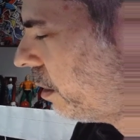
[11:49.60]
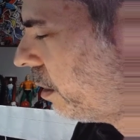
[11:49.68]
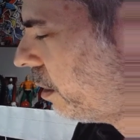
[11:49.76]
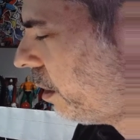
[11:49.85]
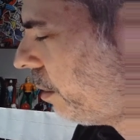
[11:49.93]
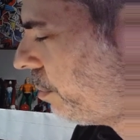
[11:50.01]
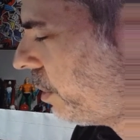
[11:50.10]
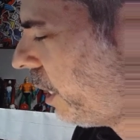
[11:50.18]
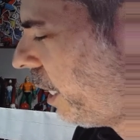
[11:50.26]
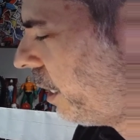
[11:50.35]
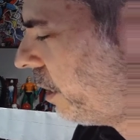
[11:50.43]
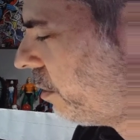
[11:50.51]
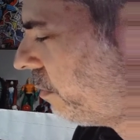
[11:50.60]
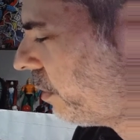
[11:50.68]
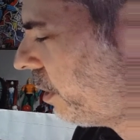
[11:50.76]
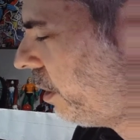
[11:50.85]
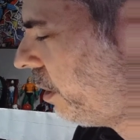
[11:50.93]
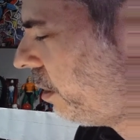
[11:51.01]
a planet over
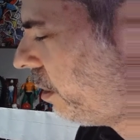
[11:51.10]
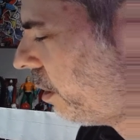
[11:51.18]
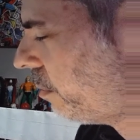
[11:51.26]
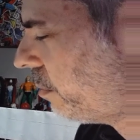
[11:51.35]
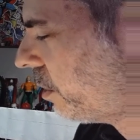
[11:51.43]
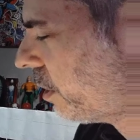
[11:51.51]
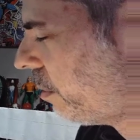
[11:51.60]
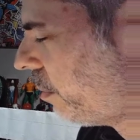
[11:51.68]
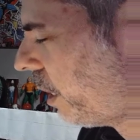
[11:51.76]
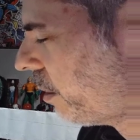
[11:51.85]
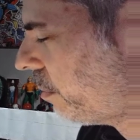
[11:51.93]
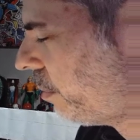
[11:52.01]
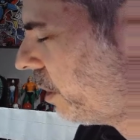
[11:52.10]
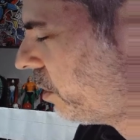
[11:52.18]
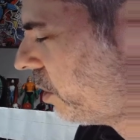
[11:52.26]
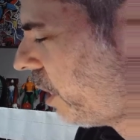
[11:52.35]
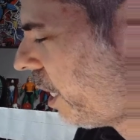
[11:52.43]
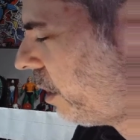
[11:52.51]
here. I'm just going to make a big
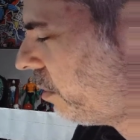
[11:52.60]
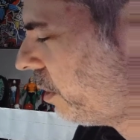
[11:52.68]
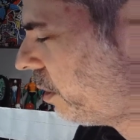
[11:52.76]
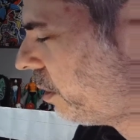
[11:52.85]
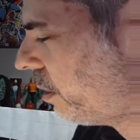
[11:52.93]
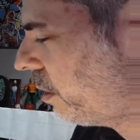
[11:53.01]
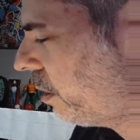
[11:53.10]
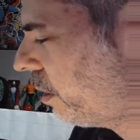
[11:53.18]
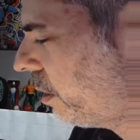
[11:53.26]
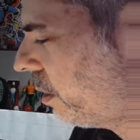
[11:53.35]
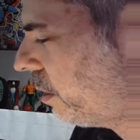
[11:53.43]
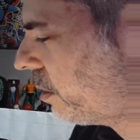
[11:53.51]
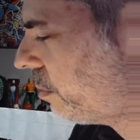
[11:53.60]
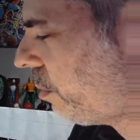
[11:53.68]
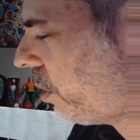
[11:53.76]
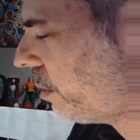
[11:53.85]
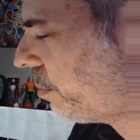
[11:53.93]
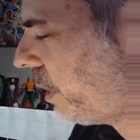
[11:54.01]
shadow here.
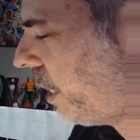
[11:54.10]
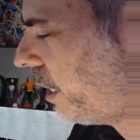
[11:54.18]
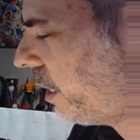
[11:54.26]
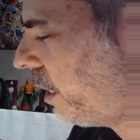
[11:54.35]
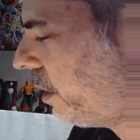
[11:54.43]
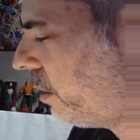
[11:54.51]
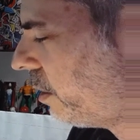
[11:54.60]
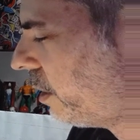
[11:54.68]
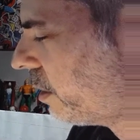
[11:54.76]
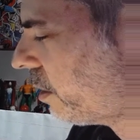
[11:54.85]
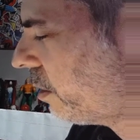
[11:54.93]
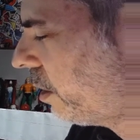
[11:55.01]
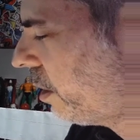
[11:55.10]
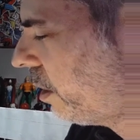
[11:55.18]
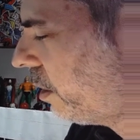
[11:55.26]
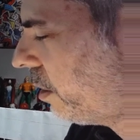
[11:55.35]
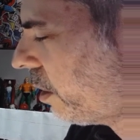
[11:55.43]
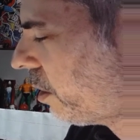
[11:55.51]
Smaller planet here. These are
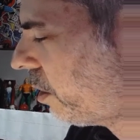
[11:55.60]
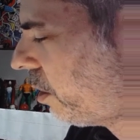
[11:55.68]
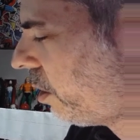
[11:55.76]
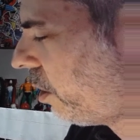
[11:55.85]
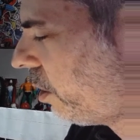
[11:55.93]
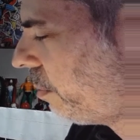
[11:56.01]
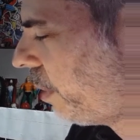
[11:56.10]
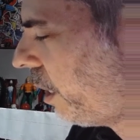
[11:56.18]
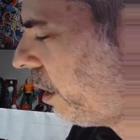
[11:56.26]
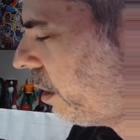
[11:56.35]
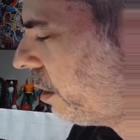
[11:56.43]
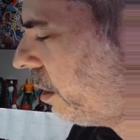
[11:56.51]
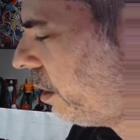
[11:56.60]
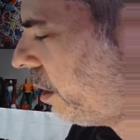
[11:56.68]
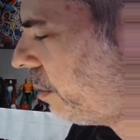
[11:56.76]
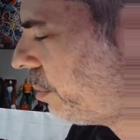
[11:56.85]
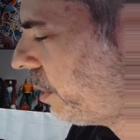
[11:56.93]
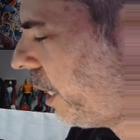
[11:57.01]
the Kirby
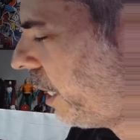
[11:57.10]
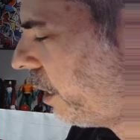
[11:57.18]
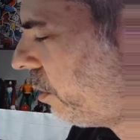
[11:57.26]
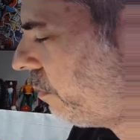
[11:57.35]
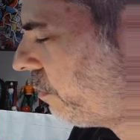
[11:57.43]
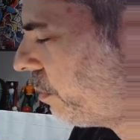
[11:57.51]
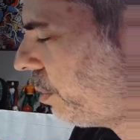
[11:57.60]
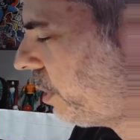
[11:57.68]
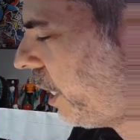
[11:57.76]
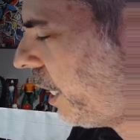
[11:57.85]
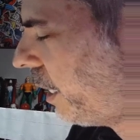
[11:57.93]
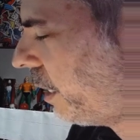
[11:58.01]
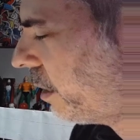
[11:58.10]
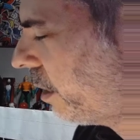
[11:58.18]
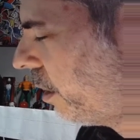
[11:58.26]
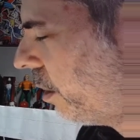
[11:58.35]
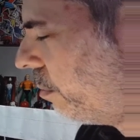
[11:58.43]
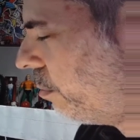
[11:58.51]
planet over planet,
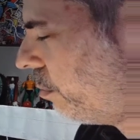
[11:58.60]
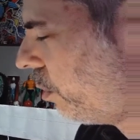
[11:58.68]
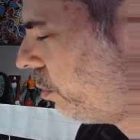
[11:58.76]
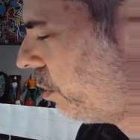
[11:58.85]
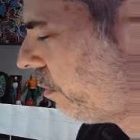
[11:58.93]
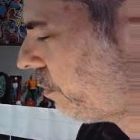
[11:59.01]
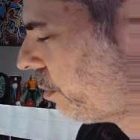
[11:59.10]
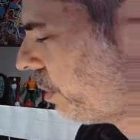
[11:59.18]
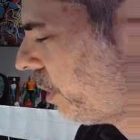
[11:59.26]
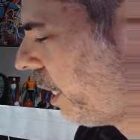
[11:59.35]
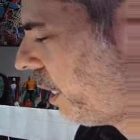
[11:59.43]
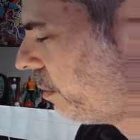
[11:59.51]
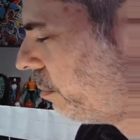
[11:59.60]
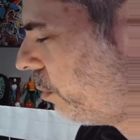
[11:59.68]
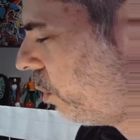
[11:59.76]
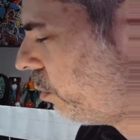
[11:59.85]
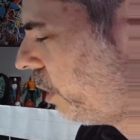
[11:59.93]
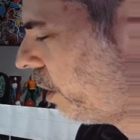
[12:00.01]
moon over planet,
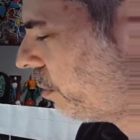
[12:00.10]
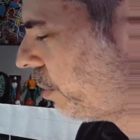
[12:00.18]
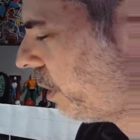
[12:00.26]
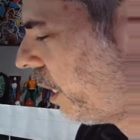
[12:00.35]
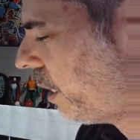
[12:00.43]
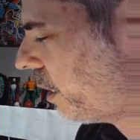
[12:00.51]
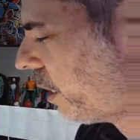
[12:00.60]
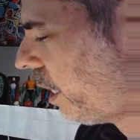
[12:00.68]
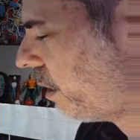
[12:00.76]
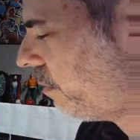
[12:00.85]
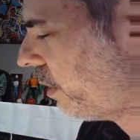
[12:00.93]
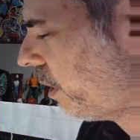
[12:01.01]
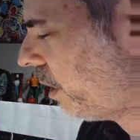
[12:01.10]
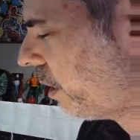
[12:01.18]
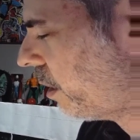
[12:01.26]
moon near planet kind of a thing.